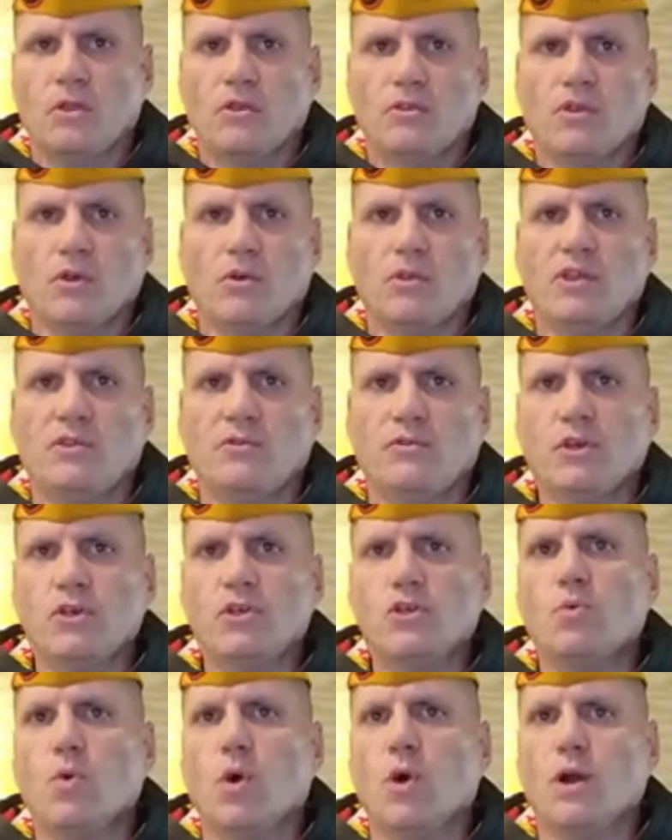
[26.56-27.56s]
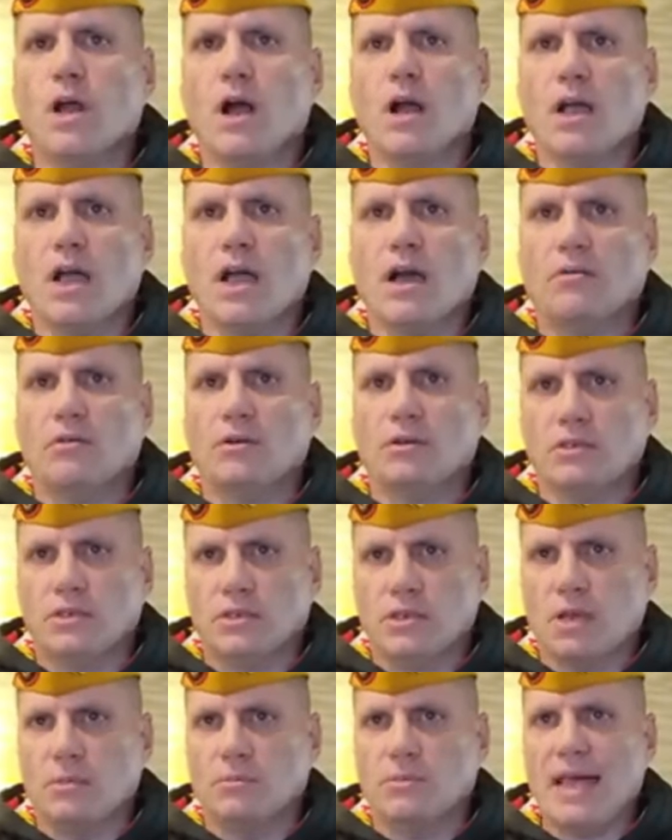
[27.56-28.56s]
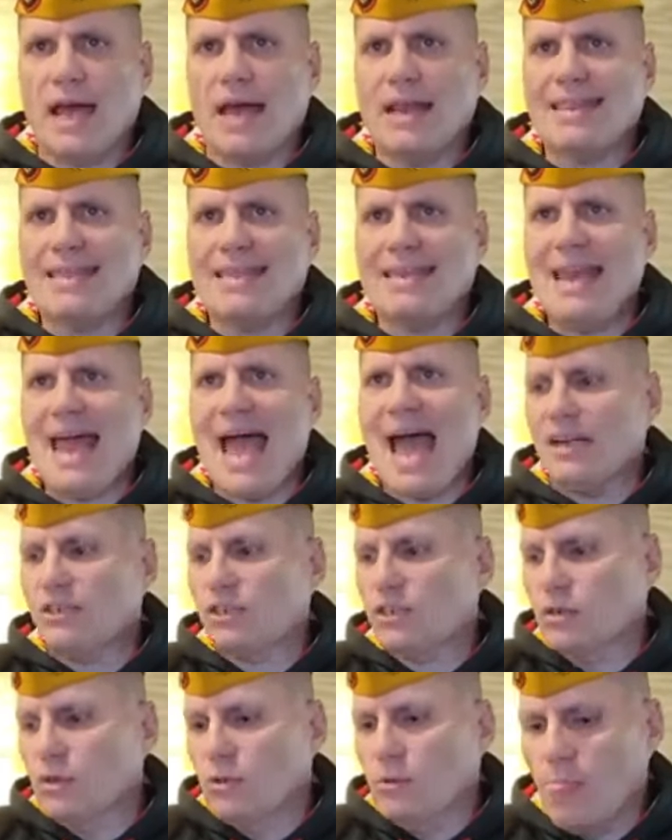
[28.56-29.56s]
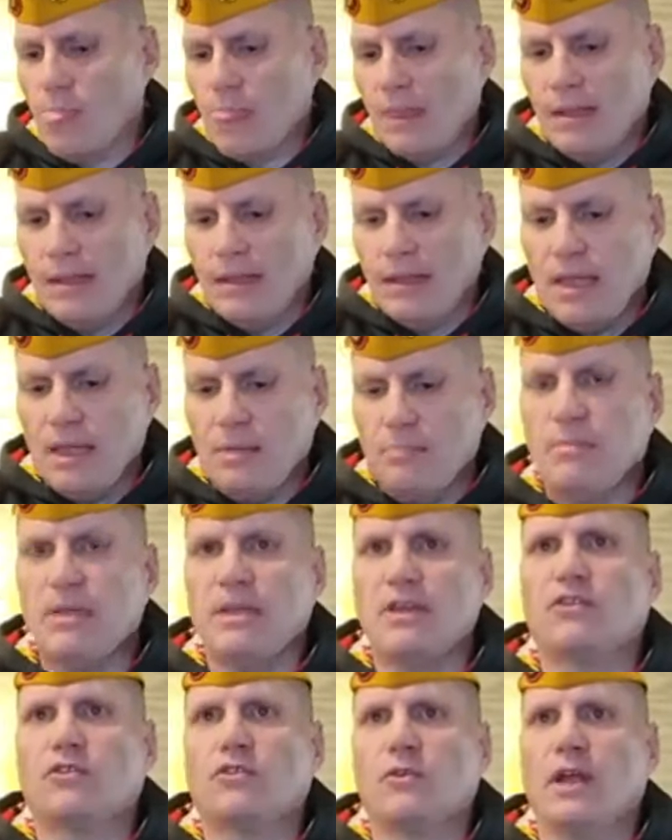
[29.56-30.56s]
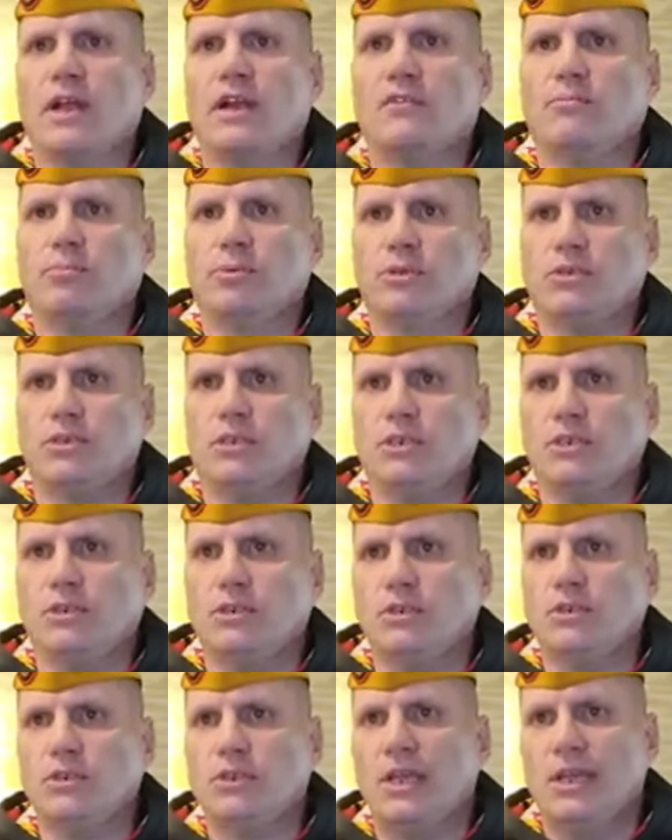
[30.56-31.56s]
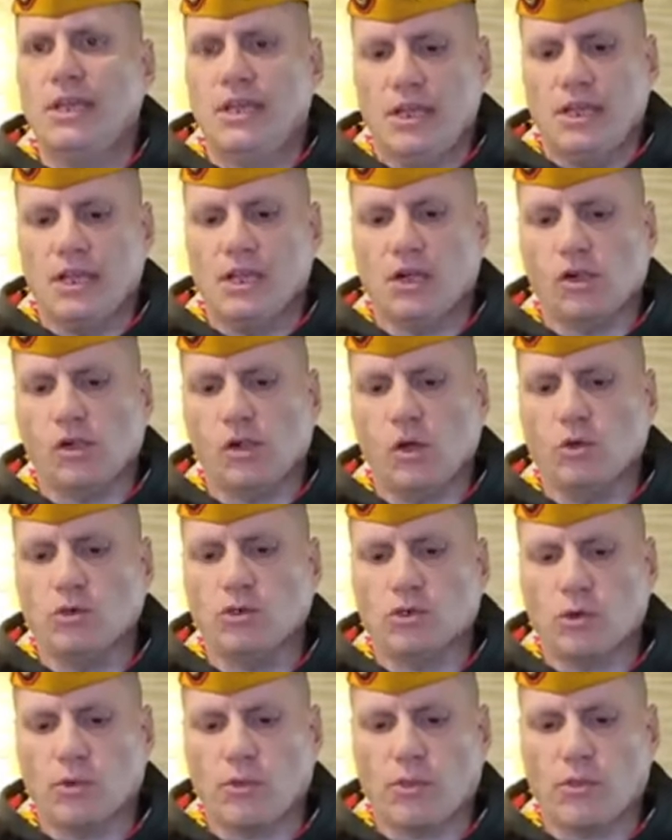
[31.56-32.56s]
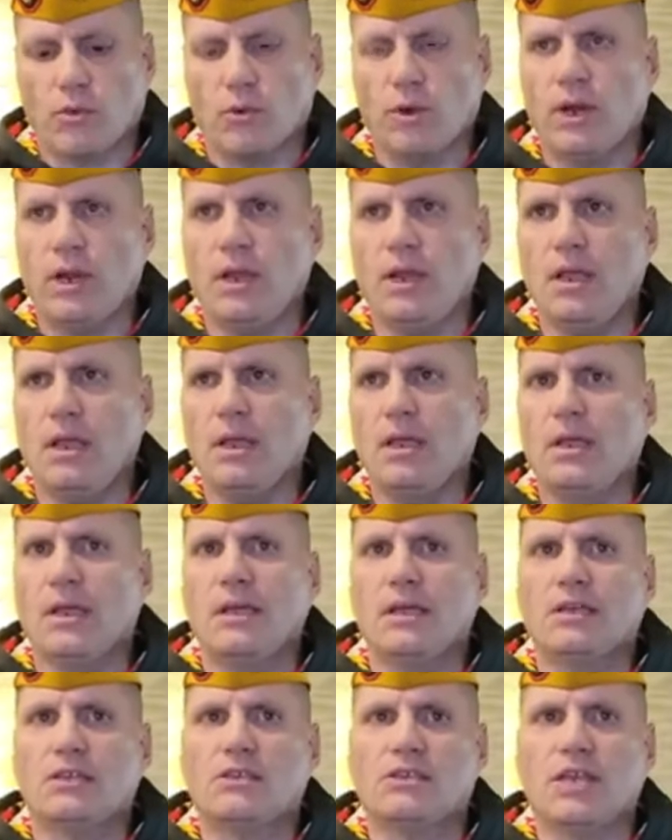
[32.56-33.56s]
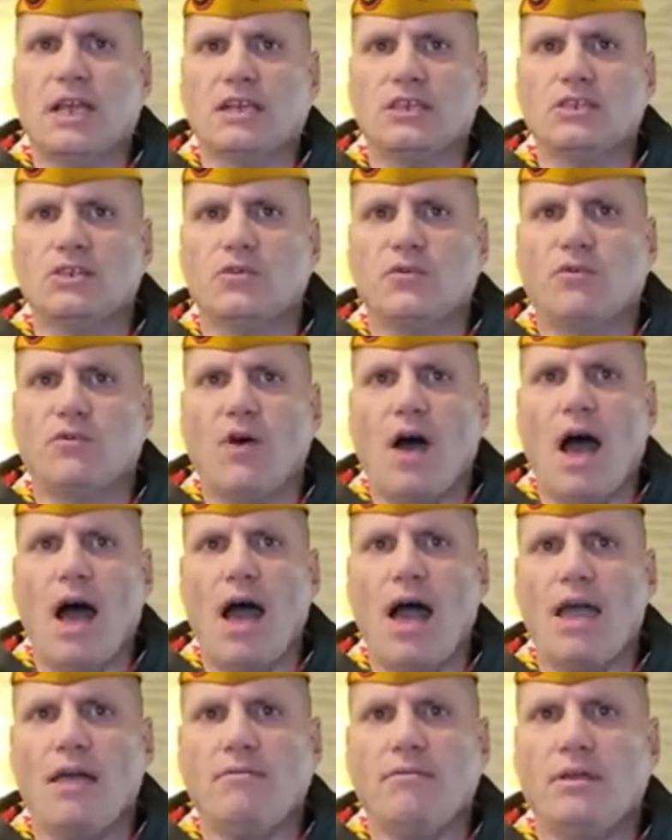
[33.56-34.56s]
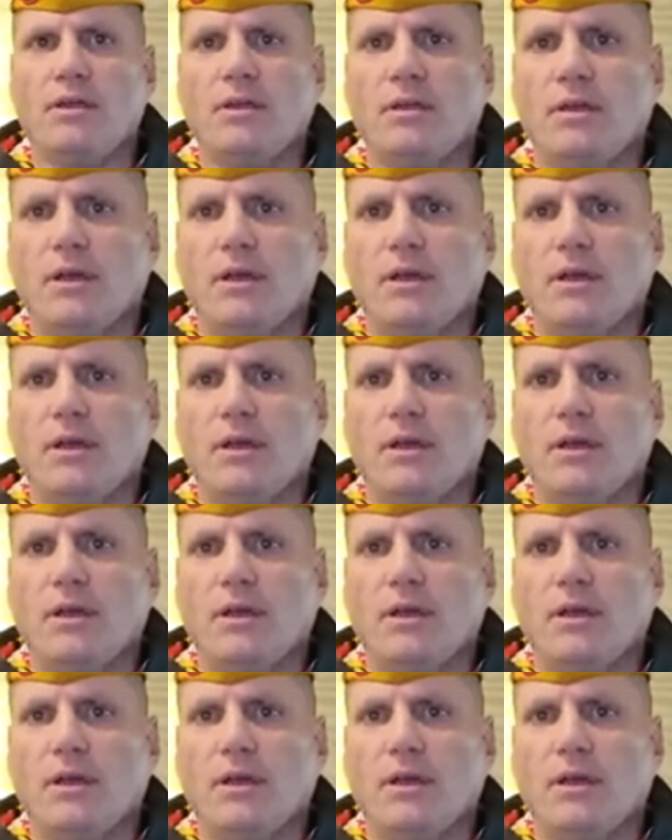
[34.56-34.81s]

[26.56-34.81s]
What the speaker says: So the official word on covers comes out of the National Administrative Procedures, Enclosure 3, Section 5,